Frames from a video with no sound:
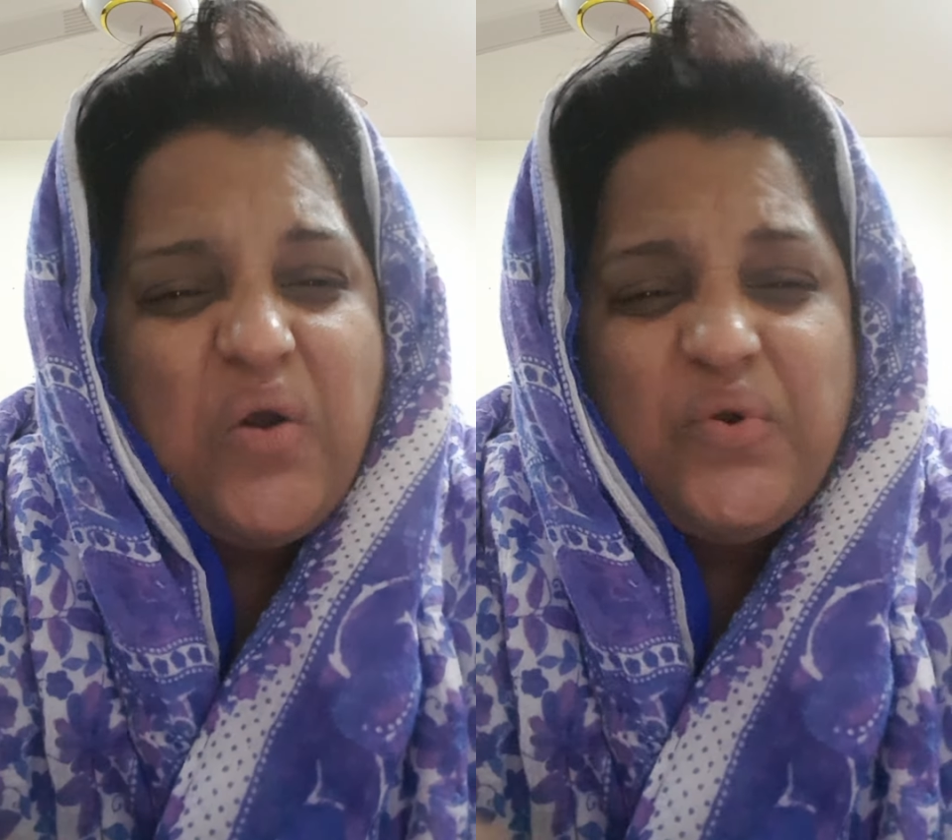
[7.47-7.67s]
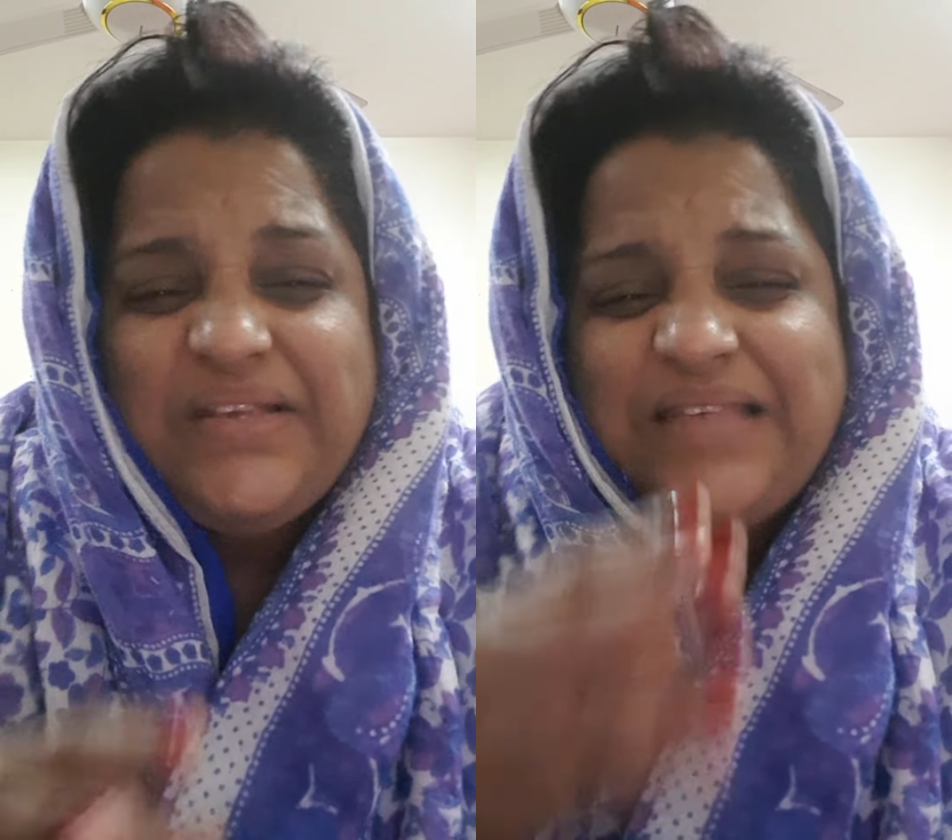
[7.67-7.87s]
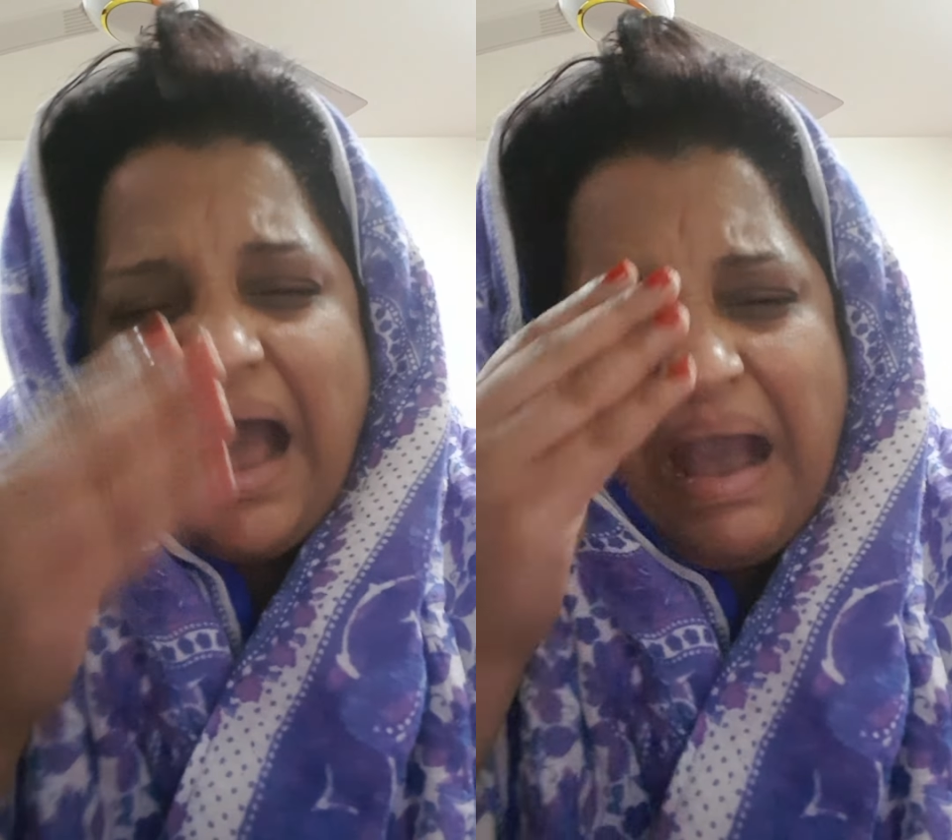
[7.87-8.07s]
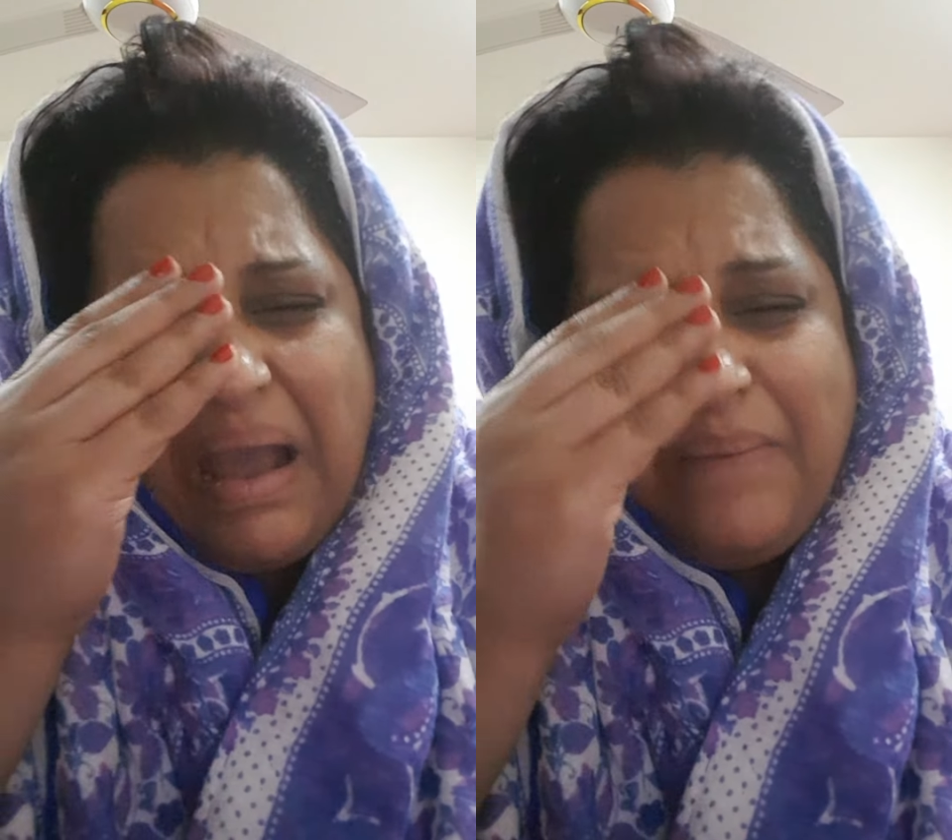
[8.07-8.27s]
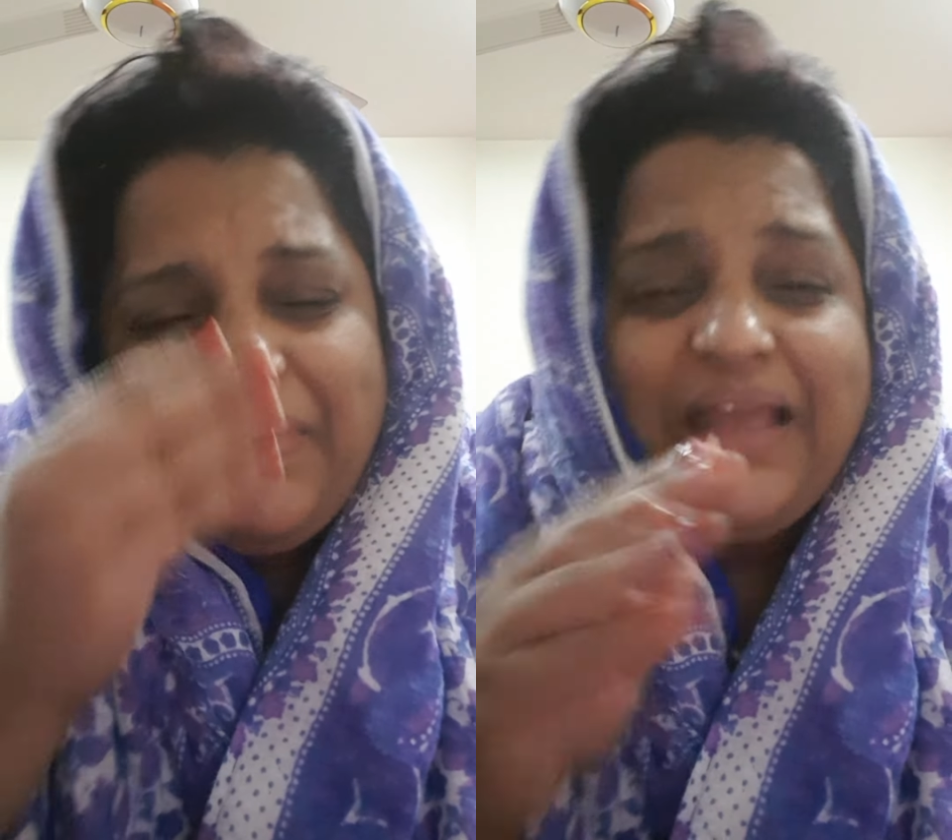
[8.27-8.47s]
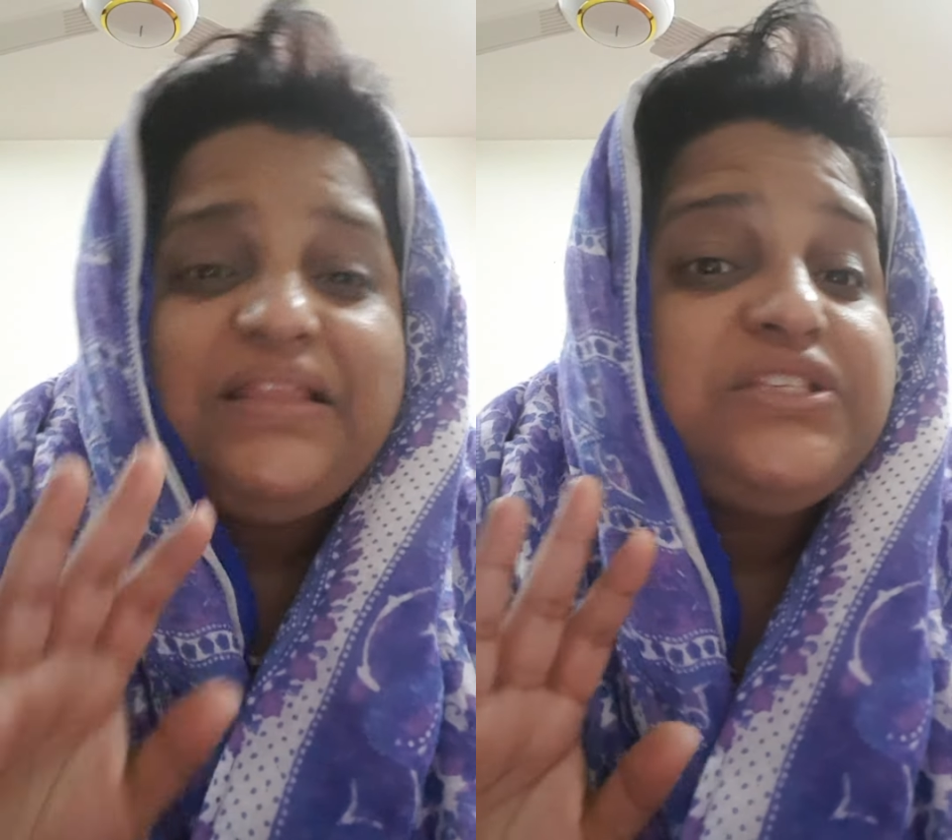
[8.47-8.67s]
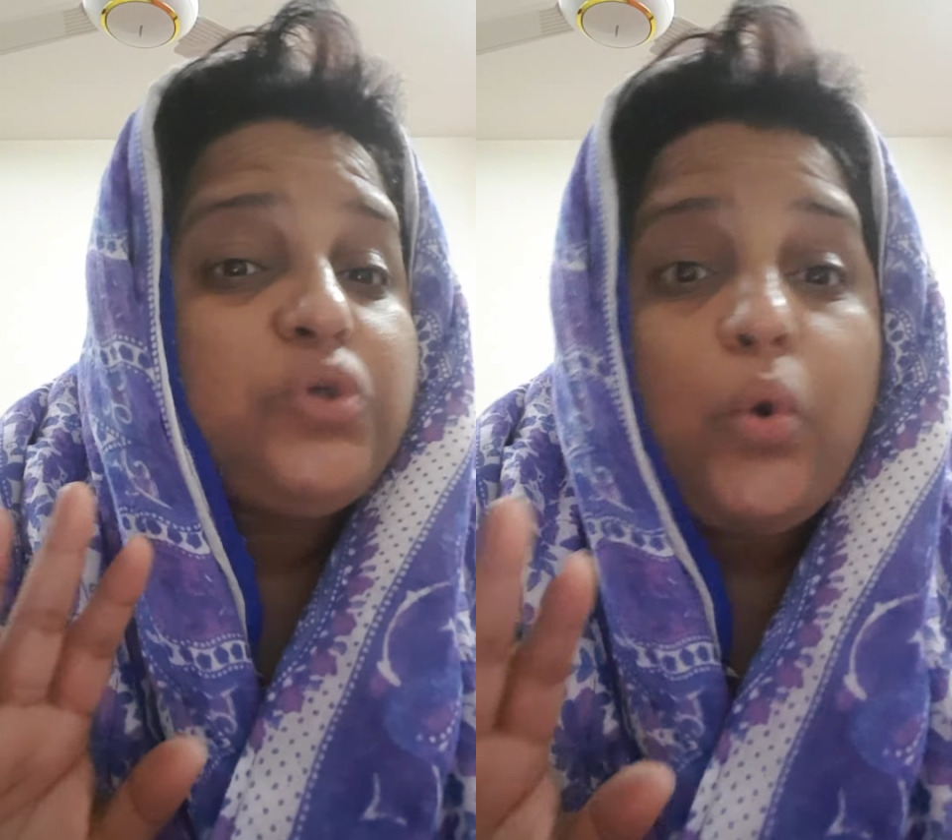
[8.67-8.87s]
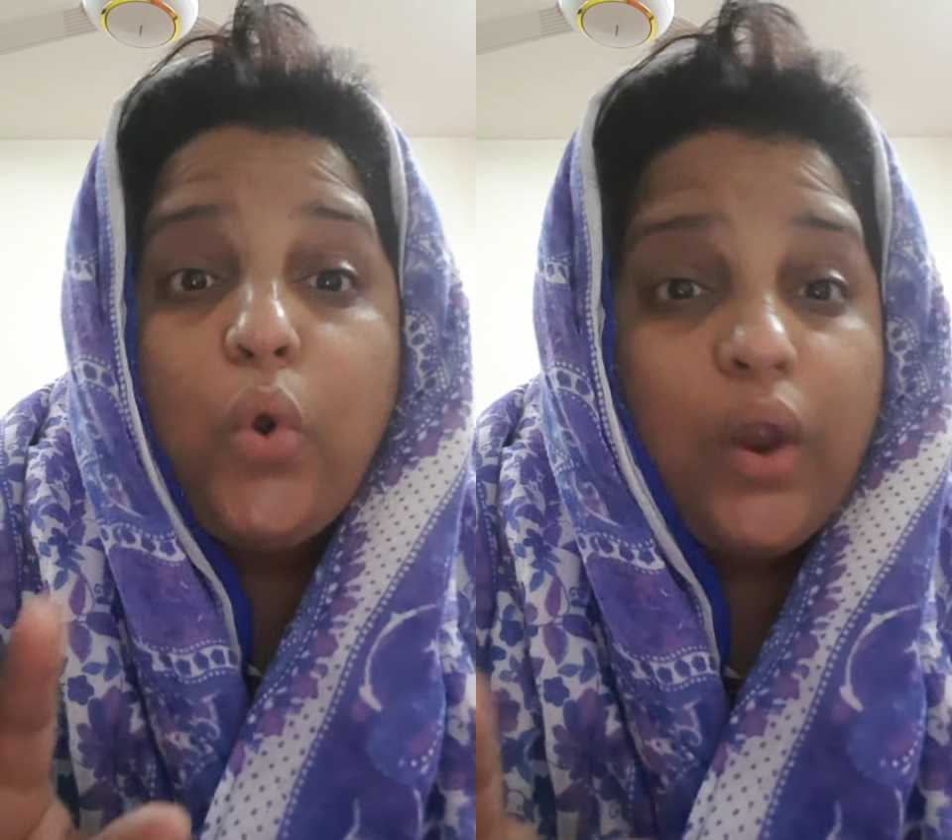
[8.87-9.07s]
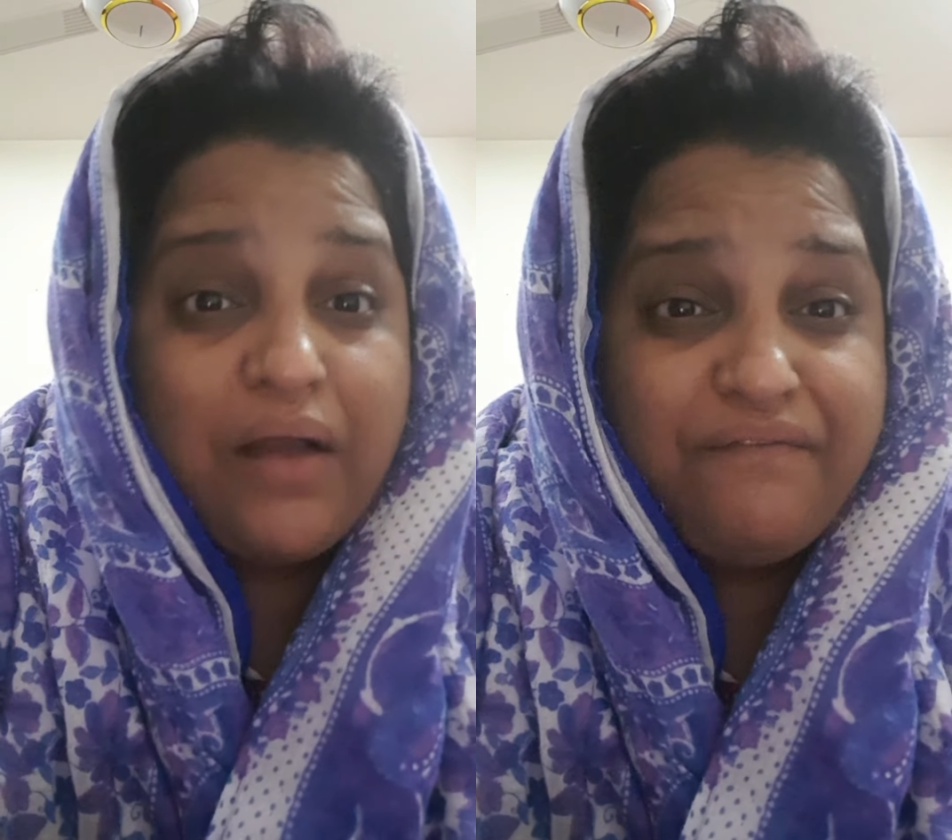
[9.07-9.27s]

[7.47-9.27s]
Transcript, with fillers: always aamke this so